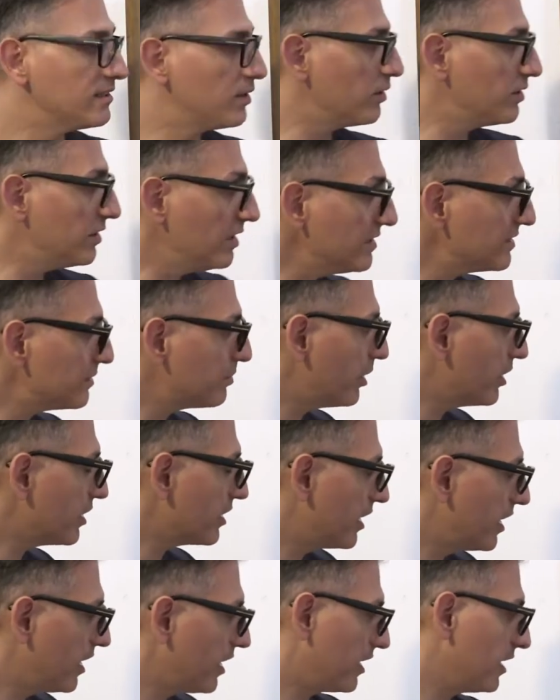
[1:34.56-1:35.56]
So this
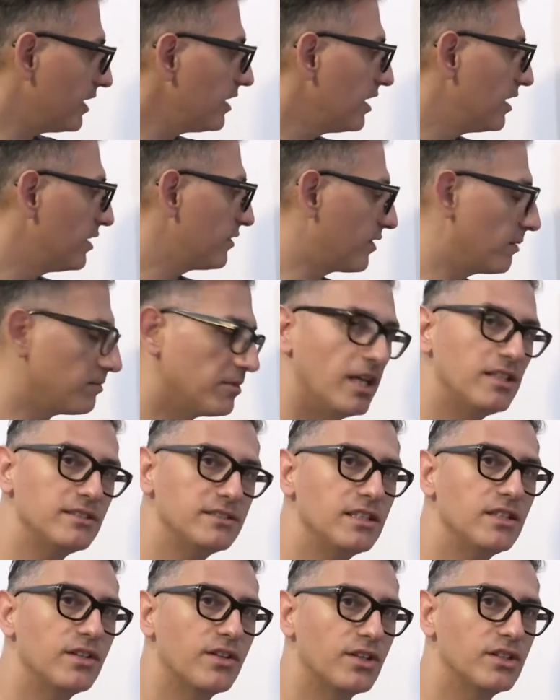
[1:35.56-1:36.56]
work here from
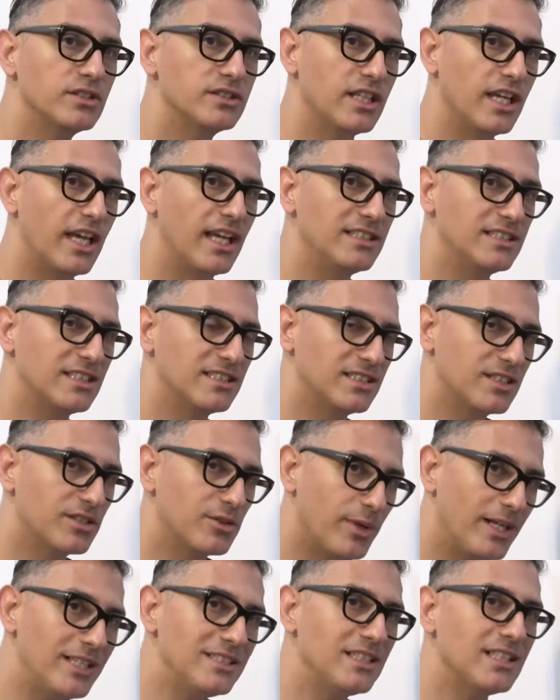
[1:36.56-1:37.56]
1938 is a
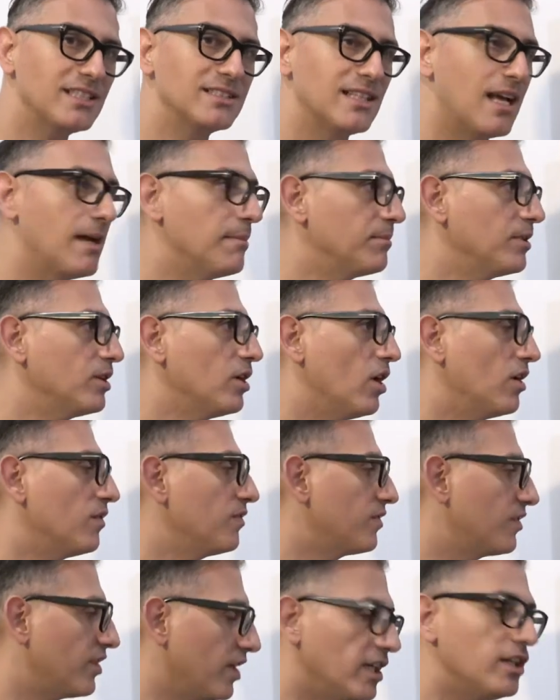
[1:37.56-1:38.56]
great example
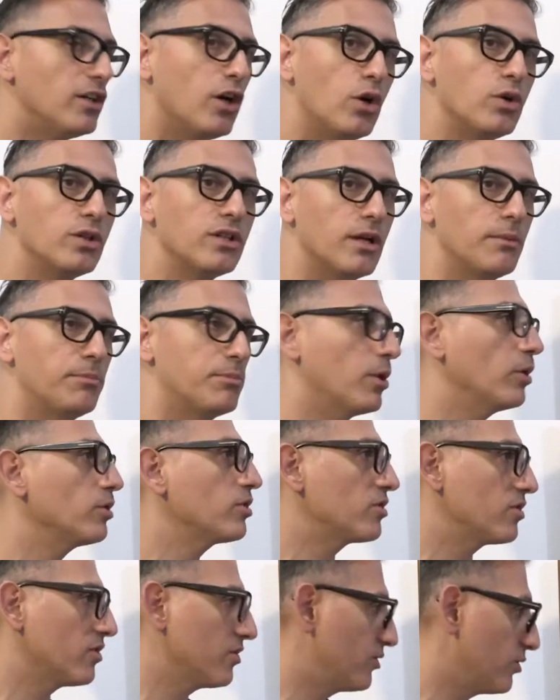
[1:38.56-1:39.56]
of their own
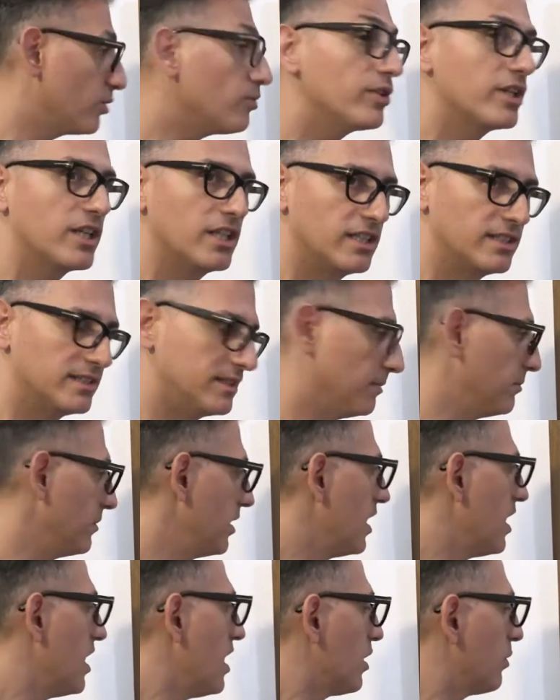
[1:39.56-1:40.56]
approach to surrealism.
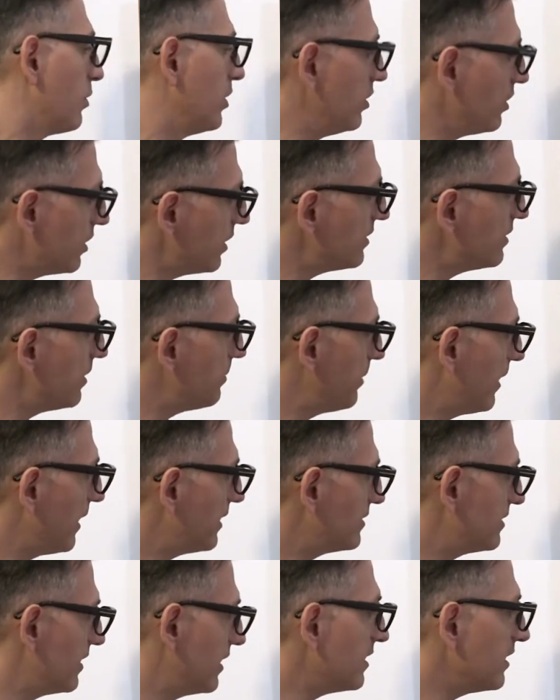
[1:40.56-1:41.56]
We look at the
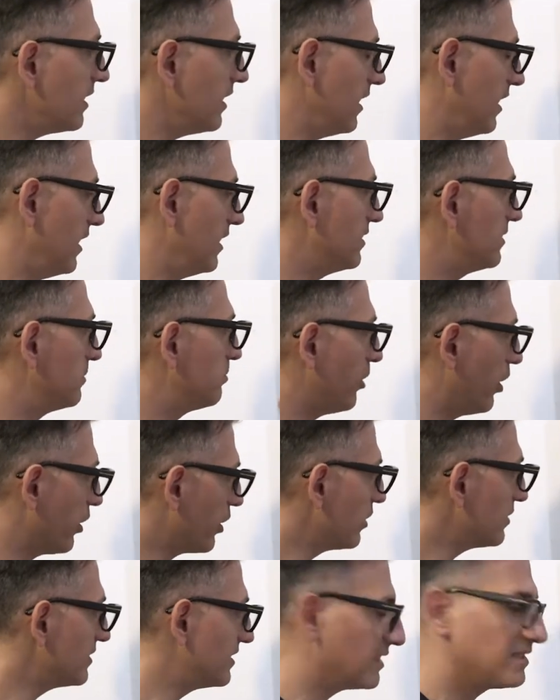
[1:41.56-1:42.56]
painting. It
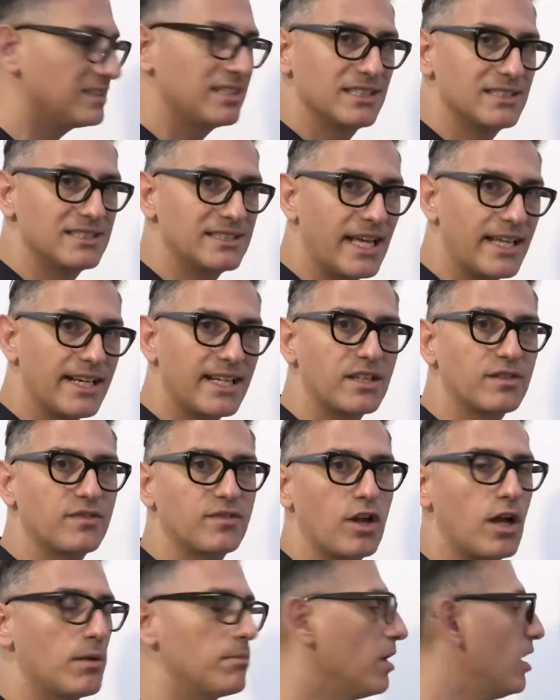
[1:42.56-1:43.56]
borrows its aesthetic
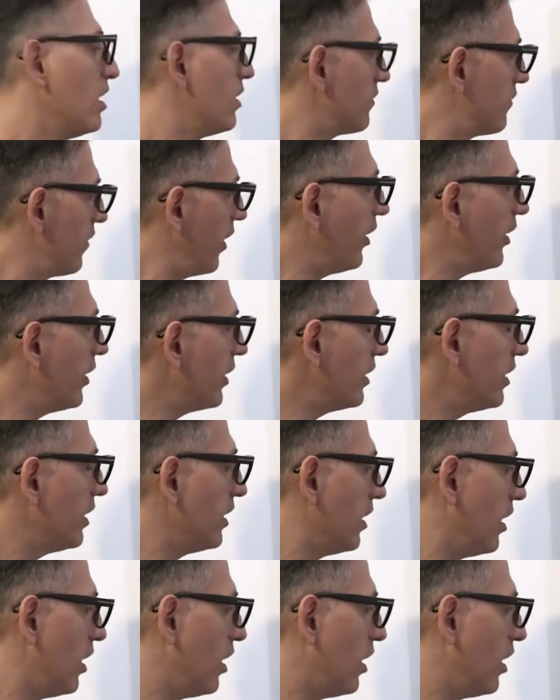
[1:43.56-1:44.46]
from very